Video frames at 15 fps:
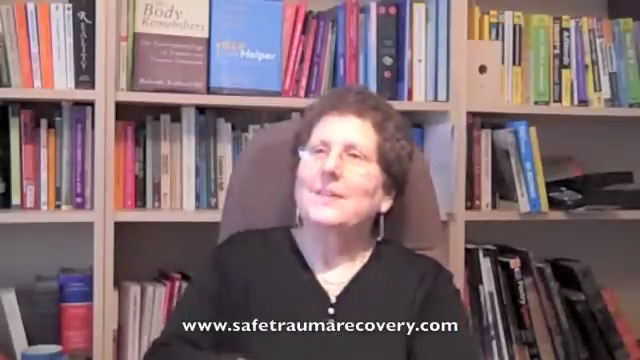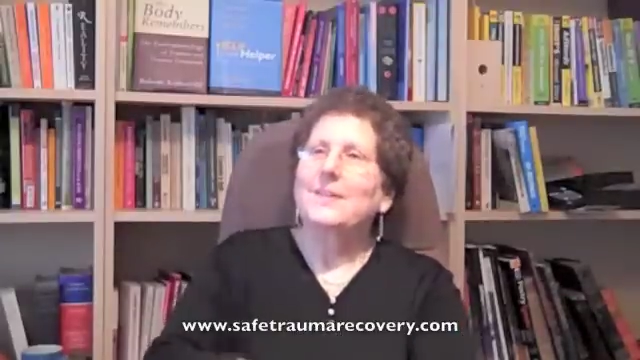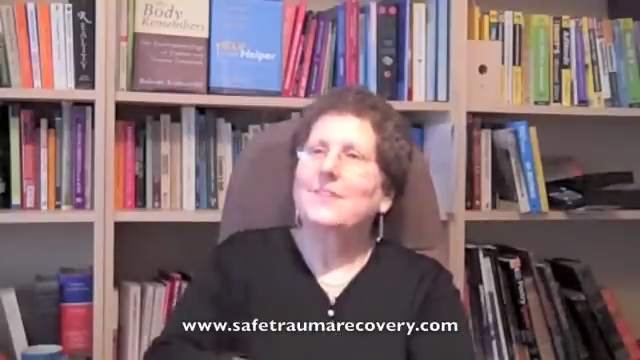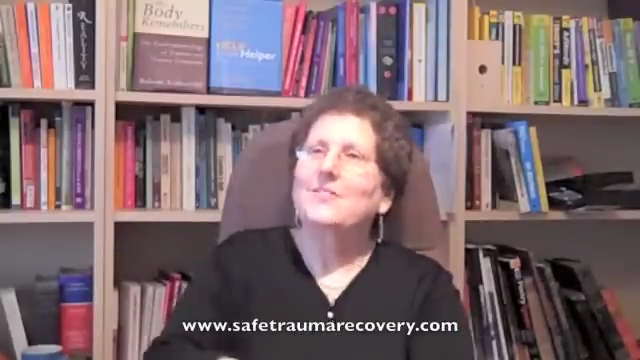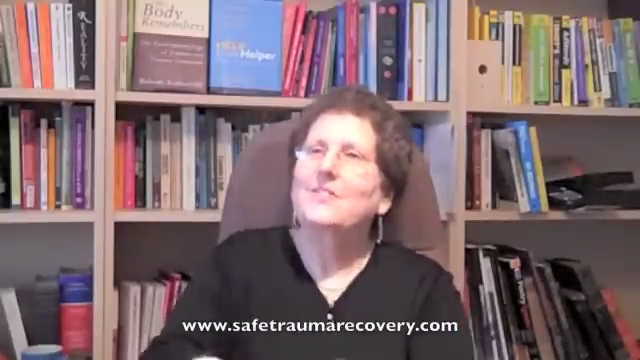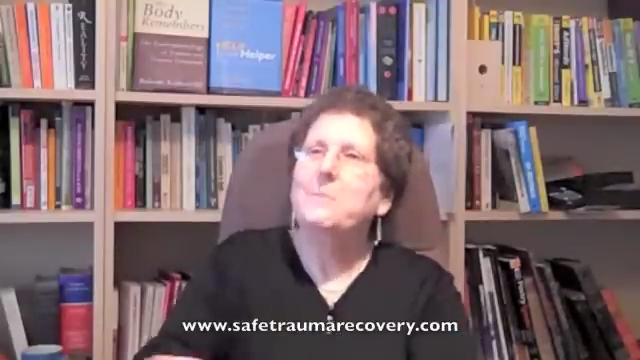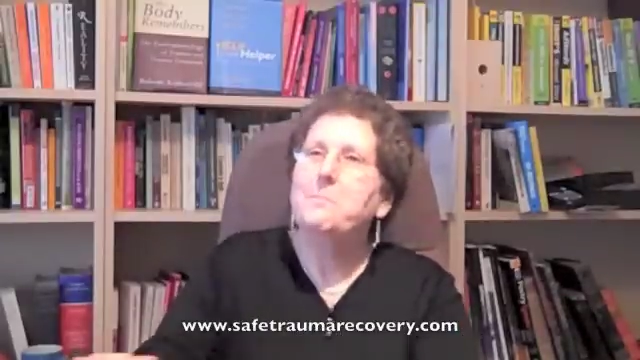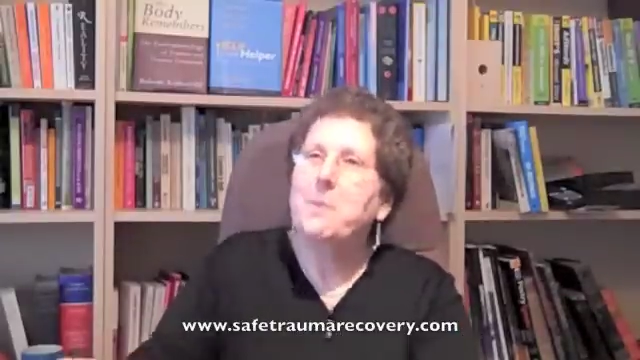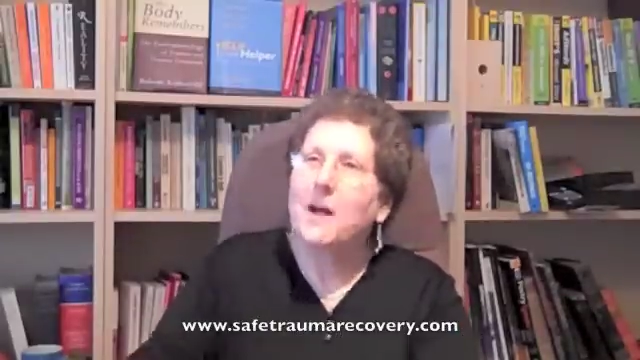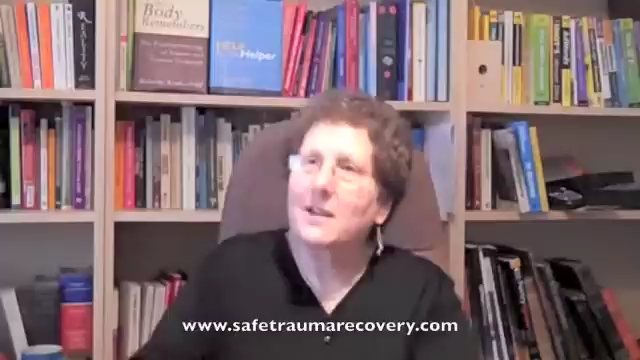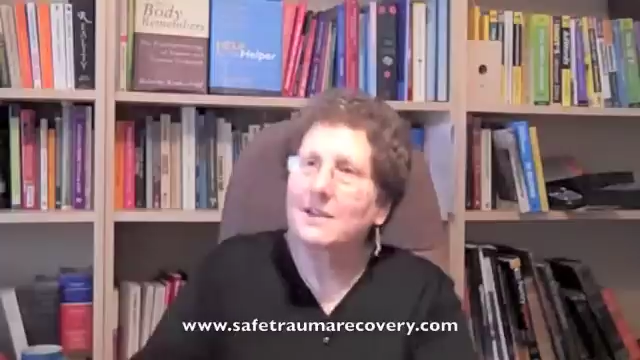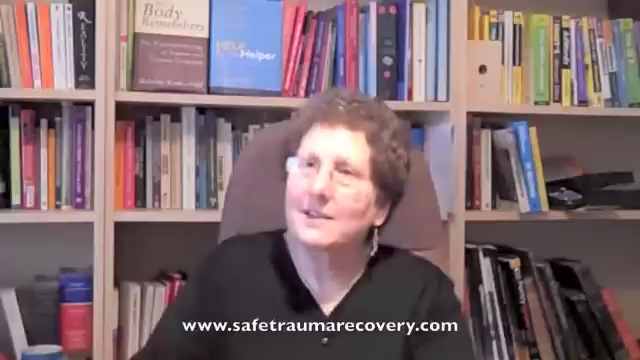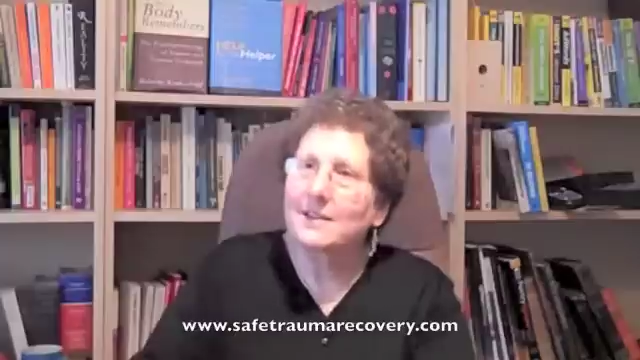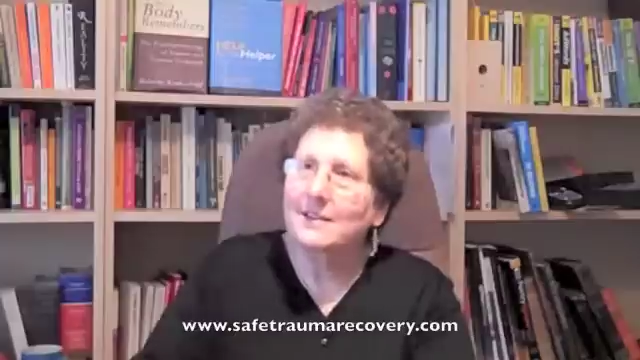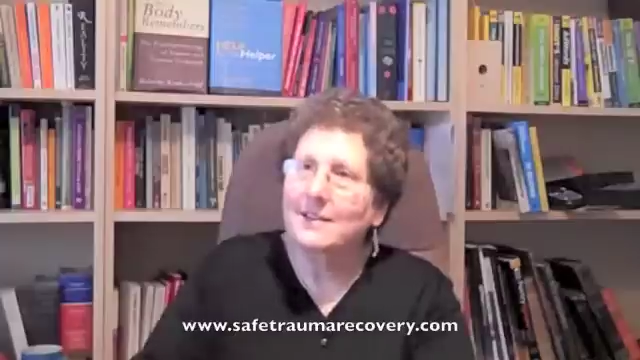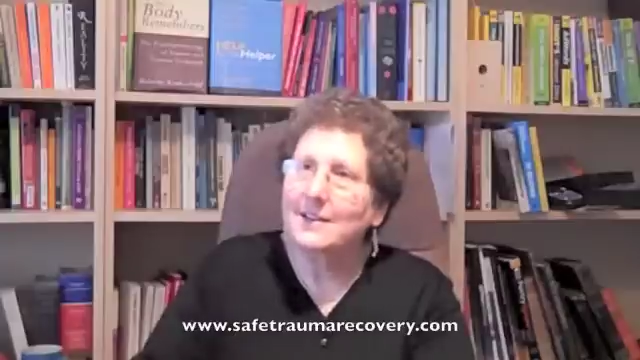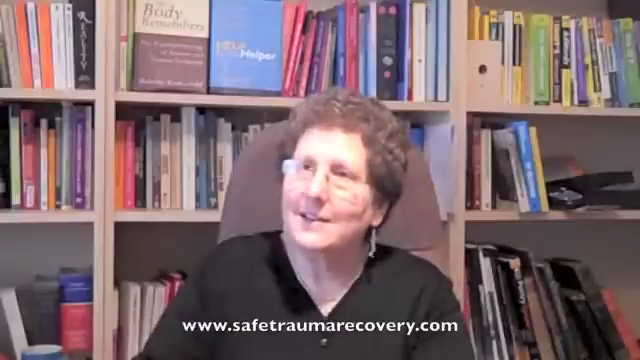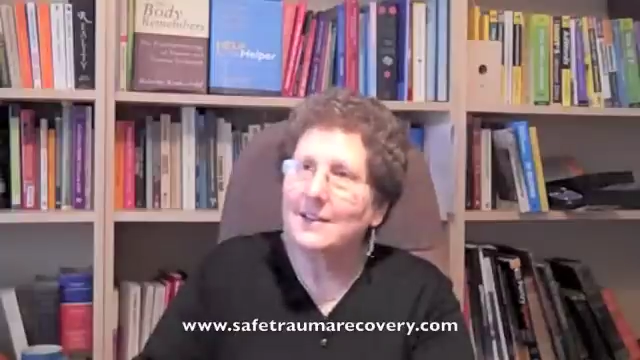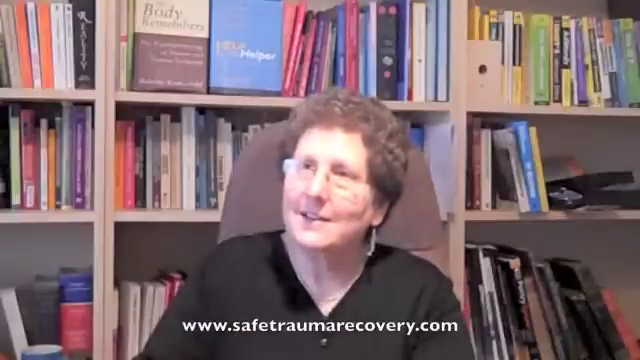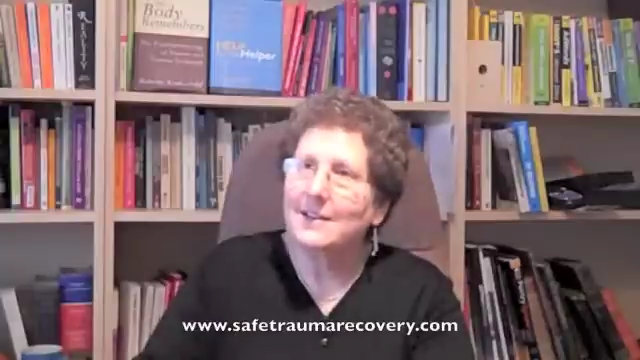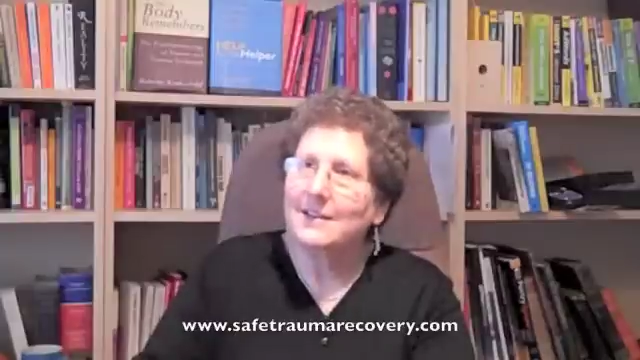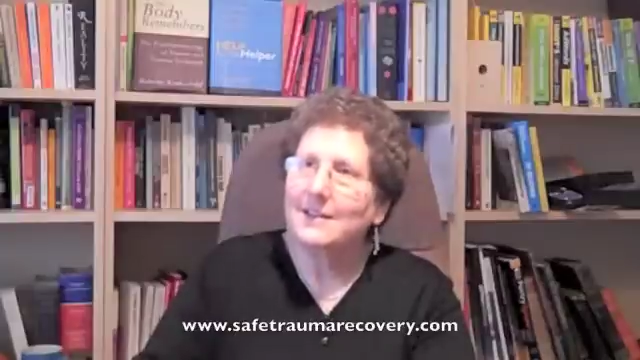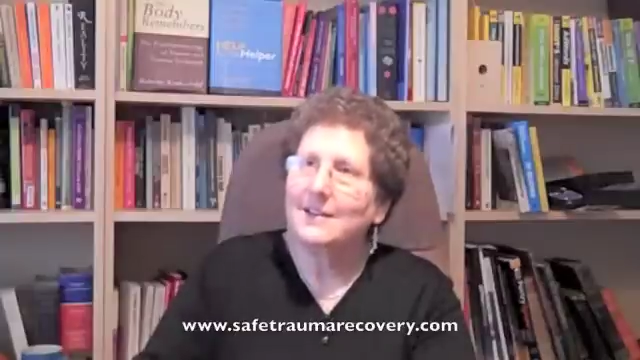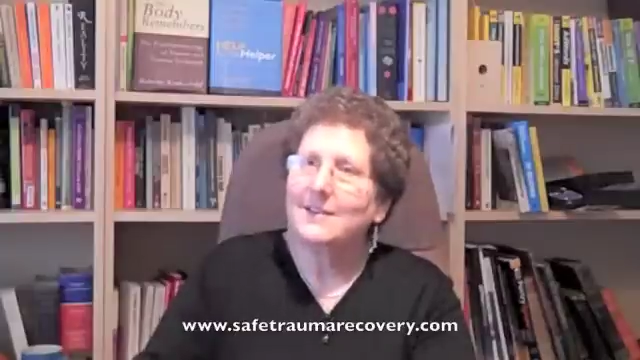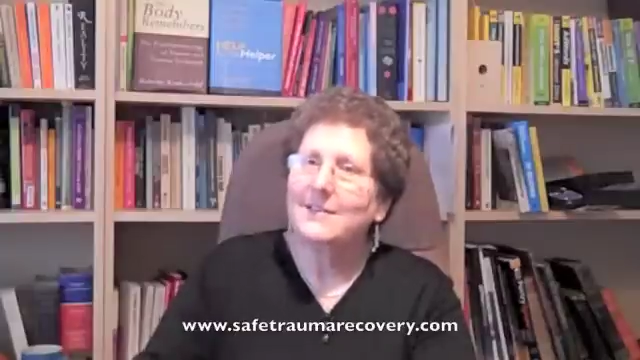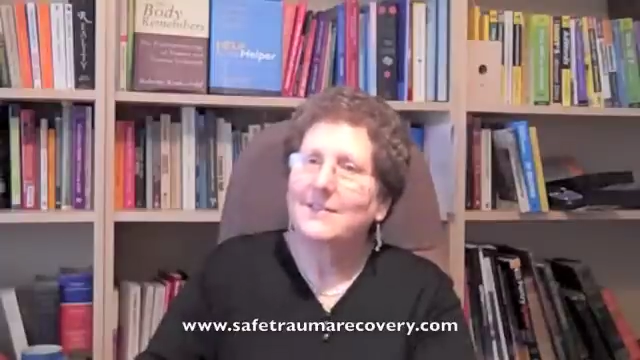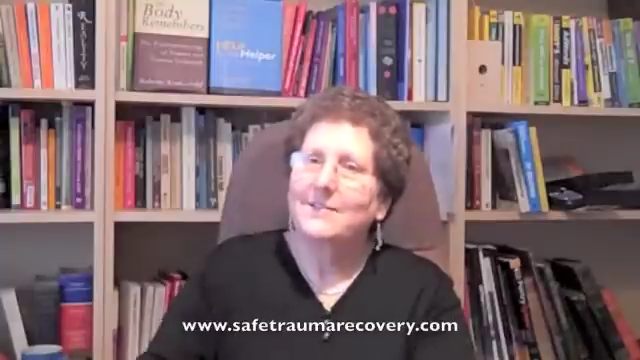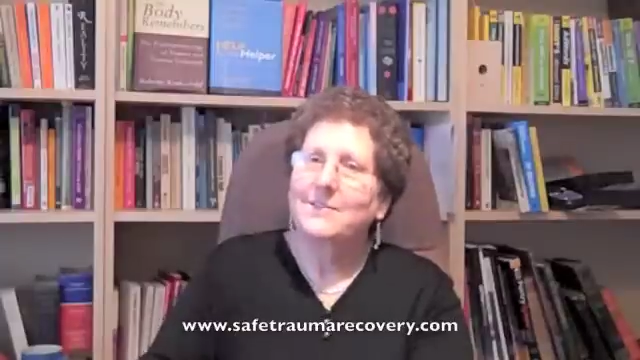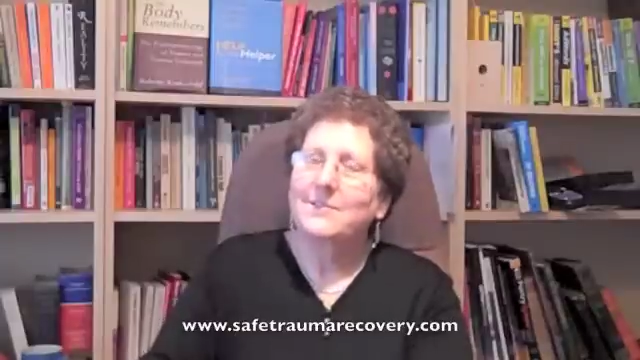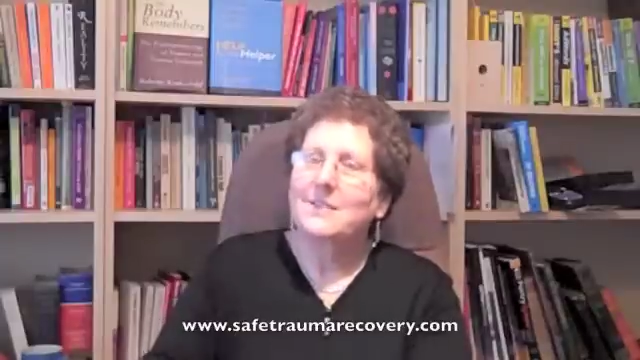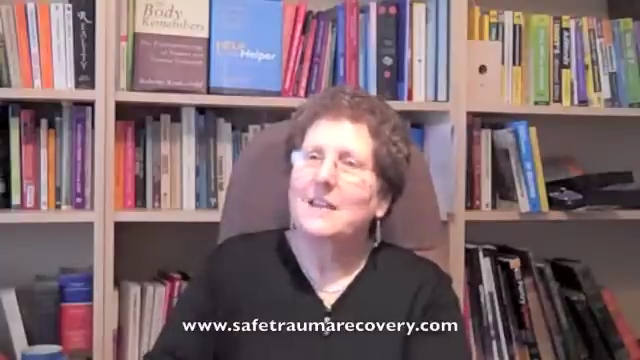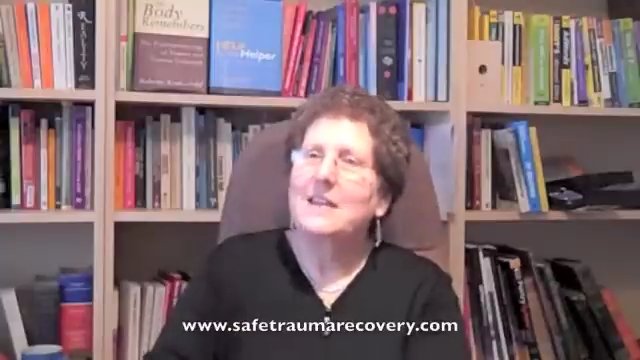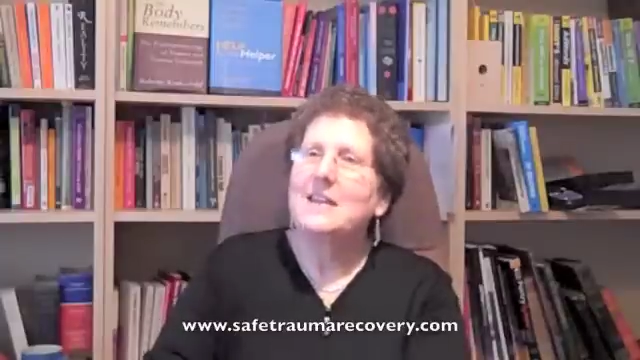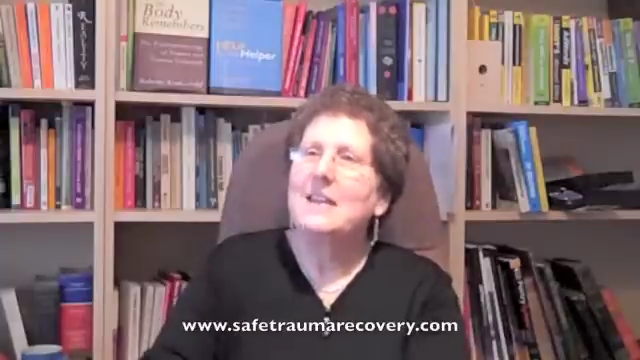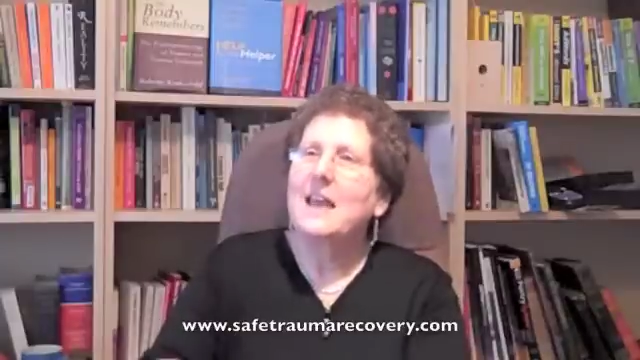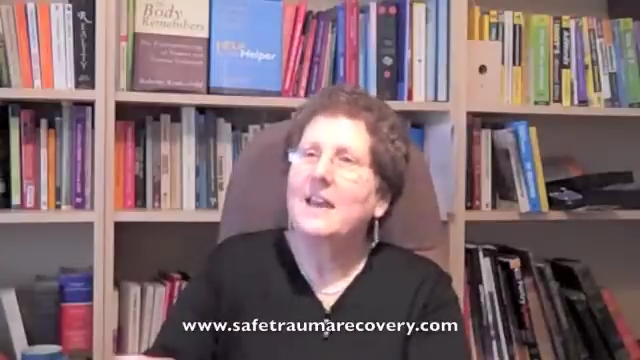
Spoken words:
symbolically, in